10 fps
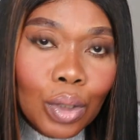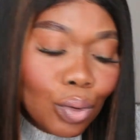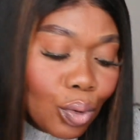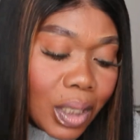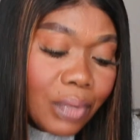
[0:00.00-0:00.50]

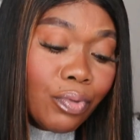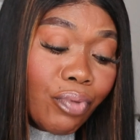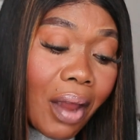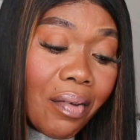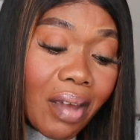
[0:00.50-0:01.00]
to it.
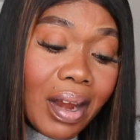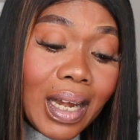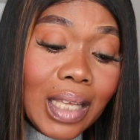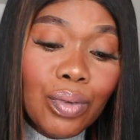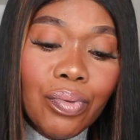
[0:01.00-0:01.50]
Very
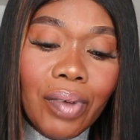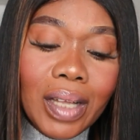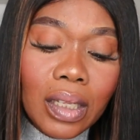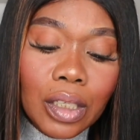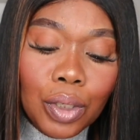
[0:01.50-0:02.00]
little
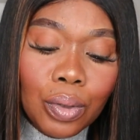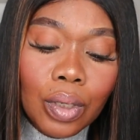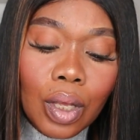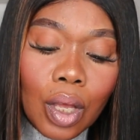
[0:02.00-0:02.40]
foundation.